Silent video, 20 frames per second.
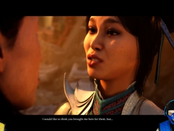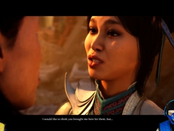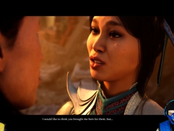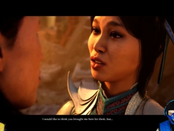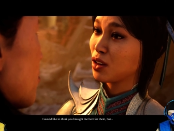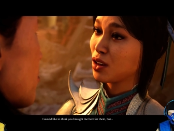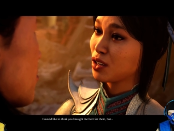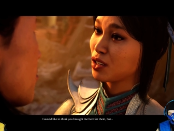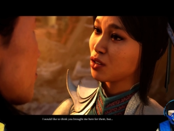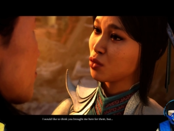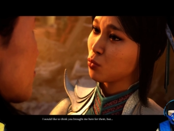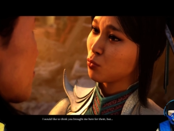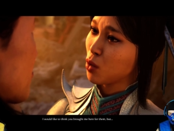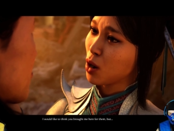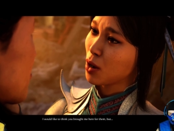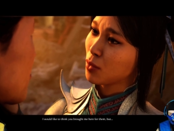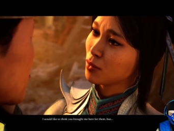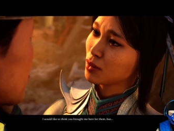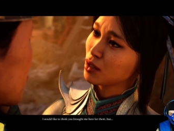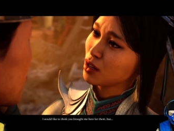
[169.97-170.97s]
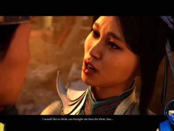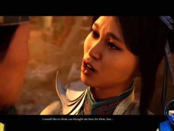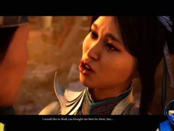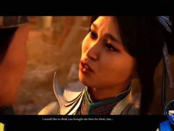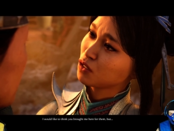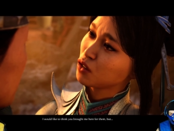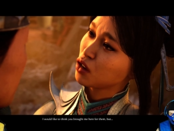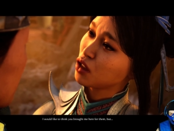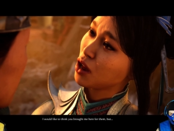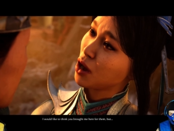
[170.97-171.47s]
Oh, that's
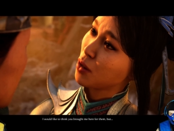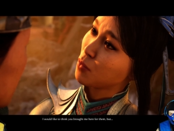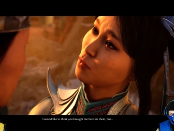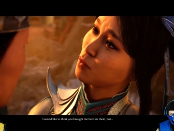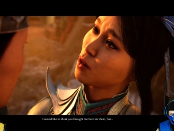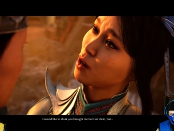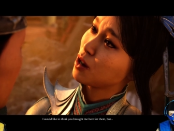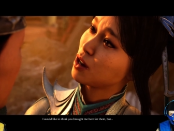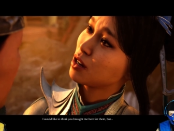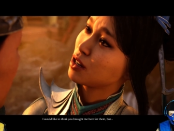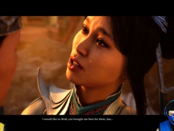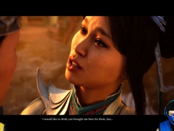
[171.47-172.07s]
sad though.